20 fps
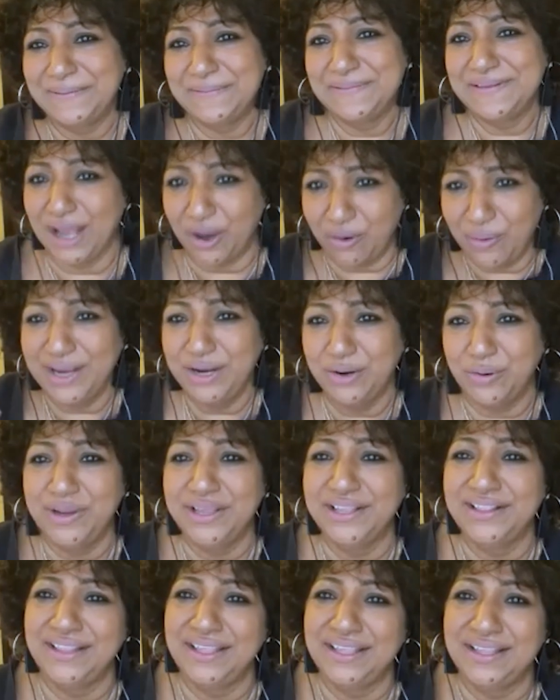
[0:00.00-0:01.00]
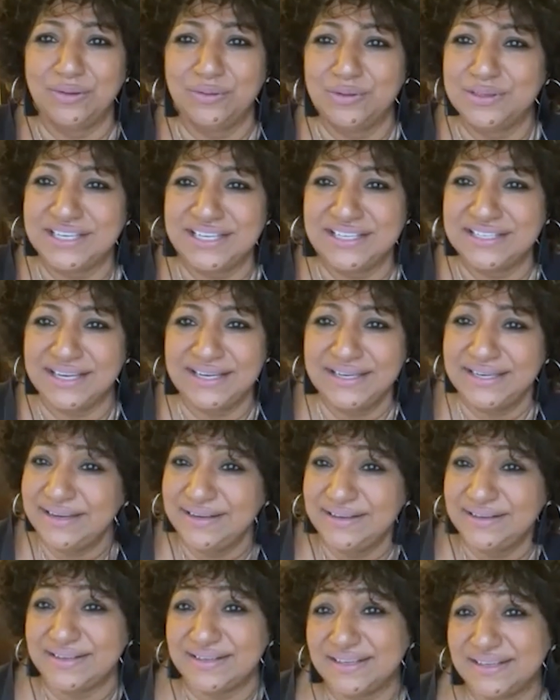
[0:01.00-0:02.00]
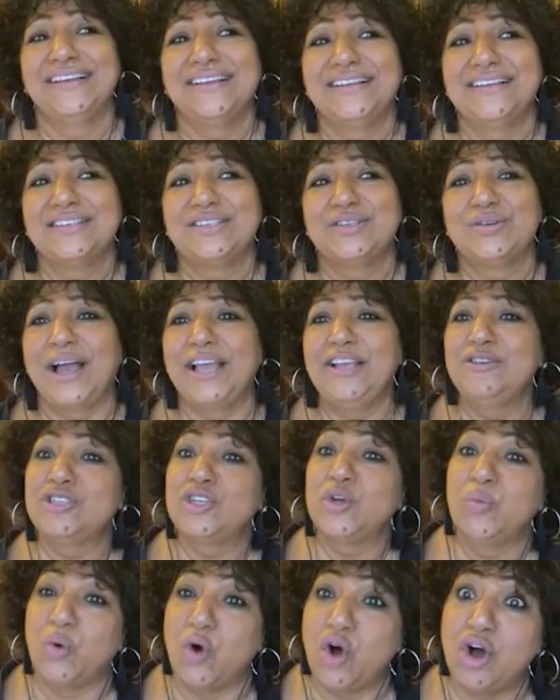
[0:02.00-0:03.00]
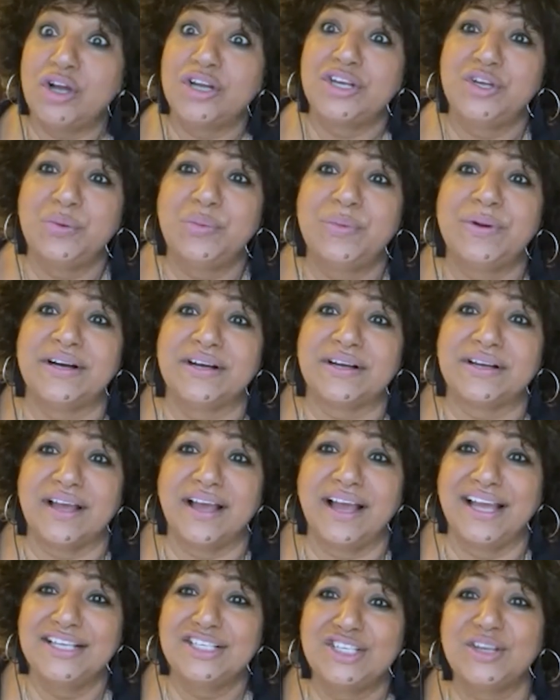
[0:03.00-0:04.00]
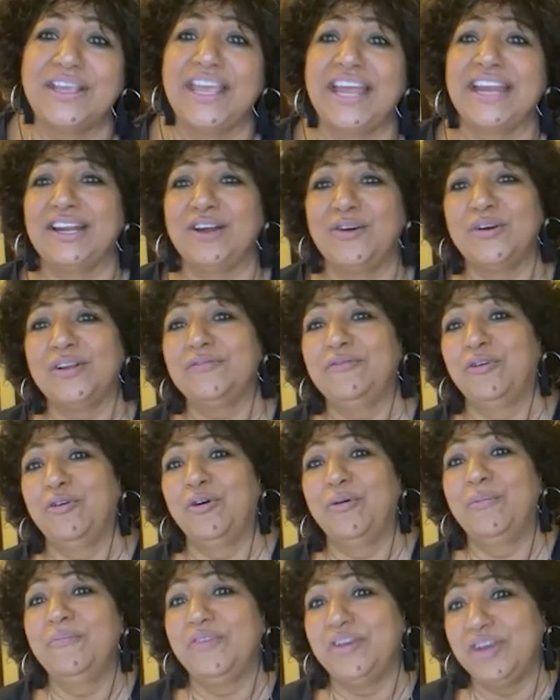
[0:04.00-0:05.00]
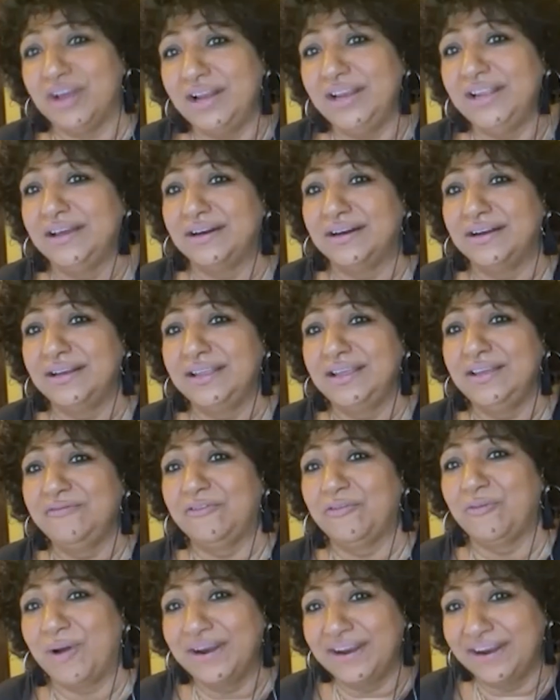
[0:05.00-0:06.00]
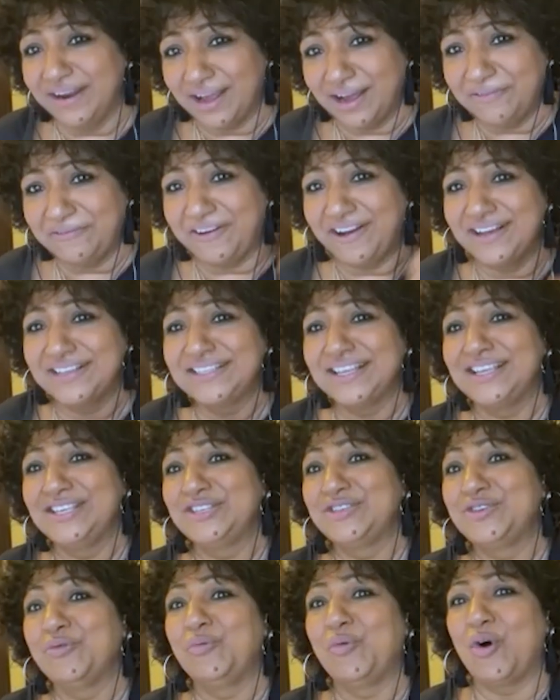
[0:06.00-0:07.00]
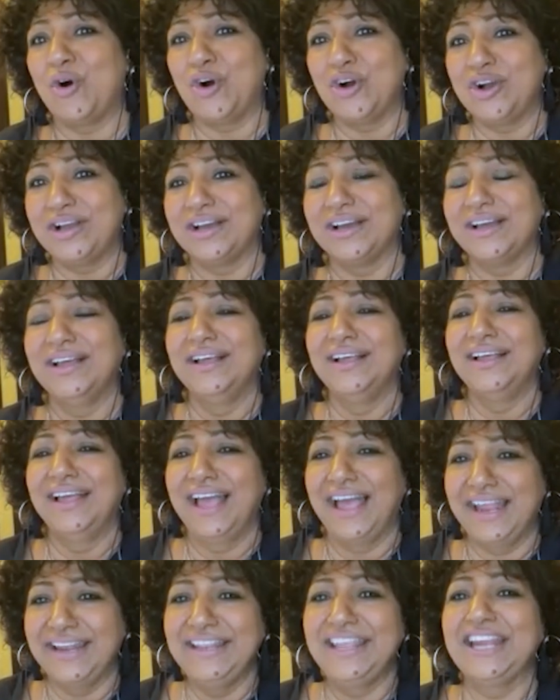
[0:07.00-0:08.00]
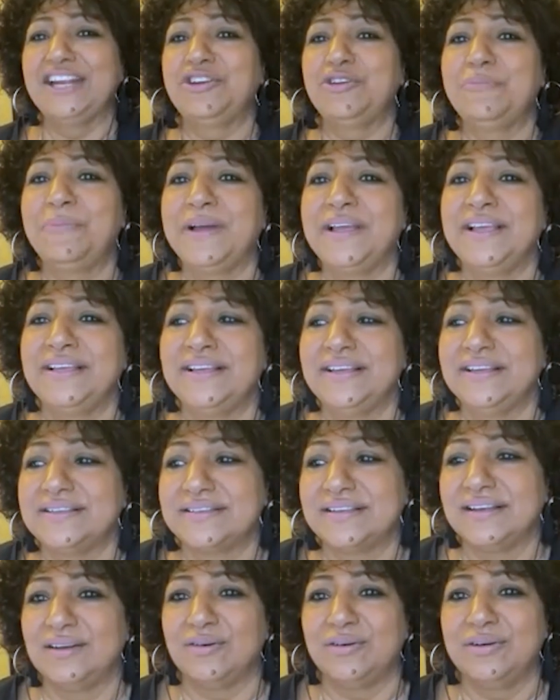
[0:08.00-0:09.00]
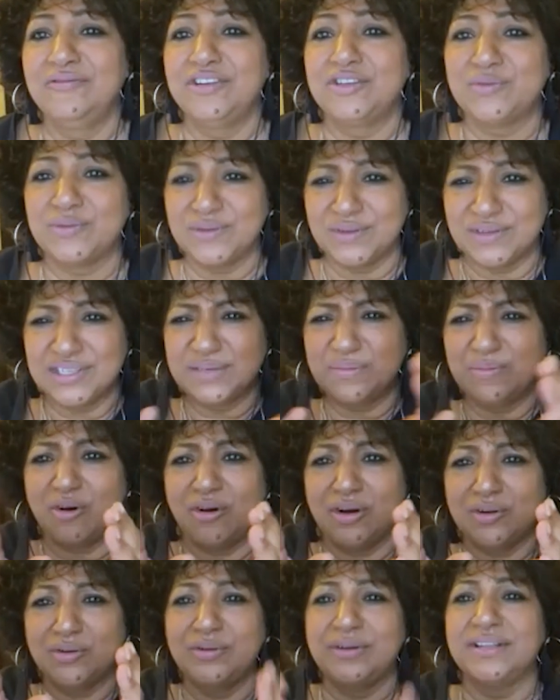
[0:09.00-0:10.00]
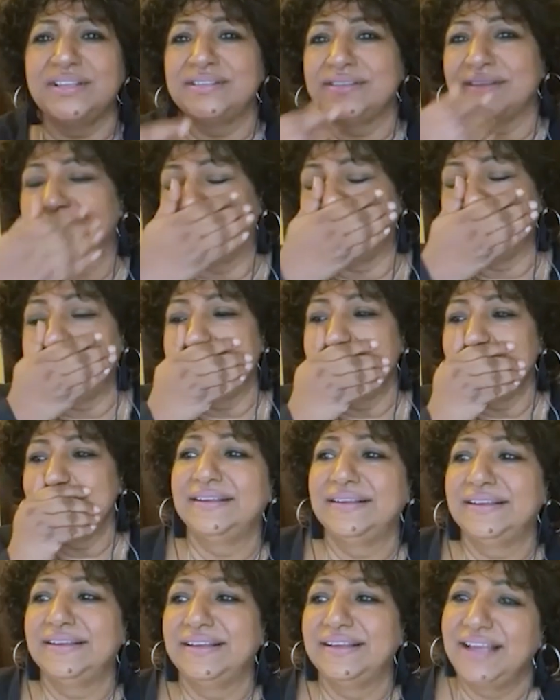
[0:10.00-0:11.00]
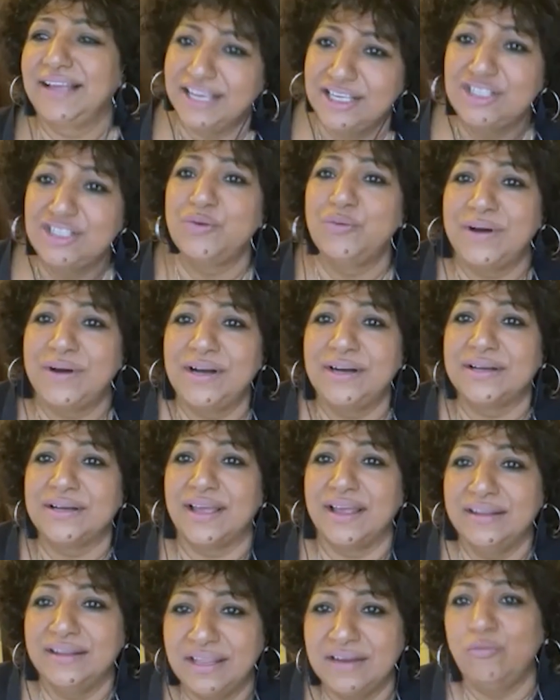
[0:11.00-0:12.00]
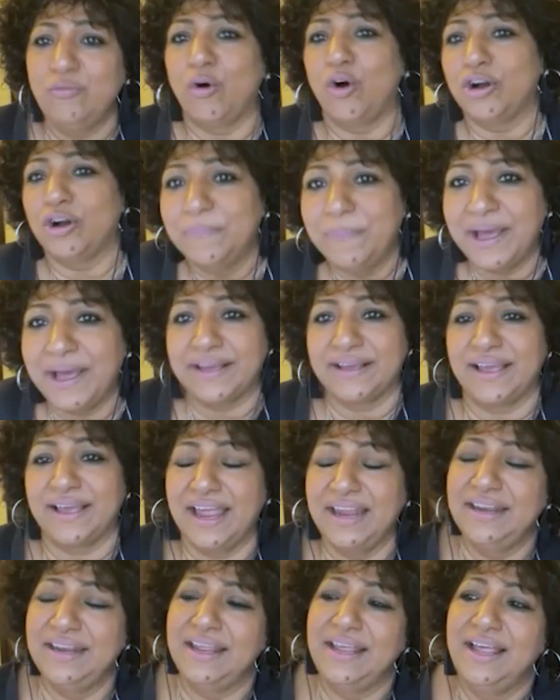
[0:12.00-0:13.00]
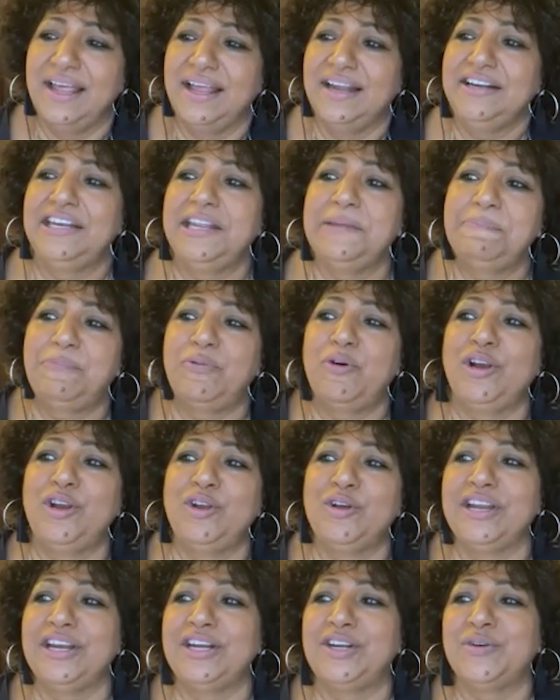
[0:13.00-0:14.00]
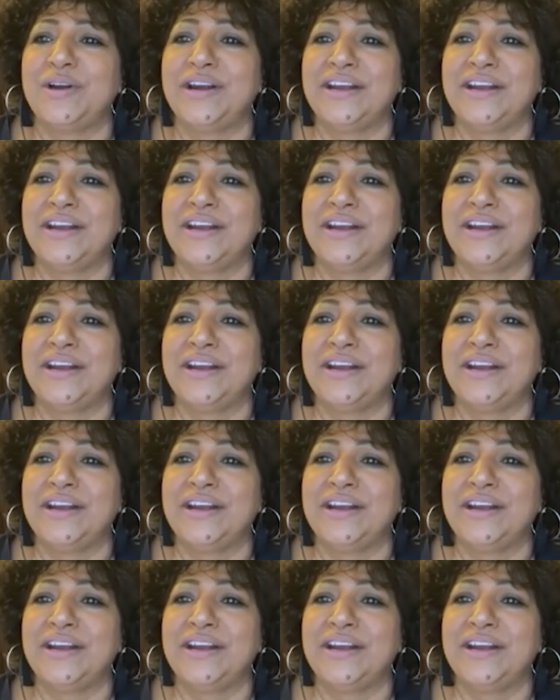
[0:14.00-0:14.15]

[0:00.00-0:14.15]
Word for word: Now I know Hindi. Those days I didn't. So I used to walk to work. I used to get out of home really early for 1.5 hours. I used to walk and get to my salon, which was a small kuti salon. I used to work and then walk back. And I used to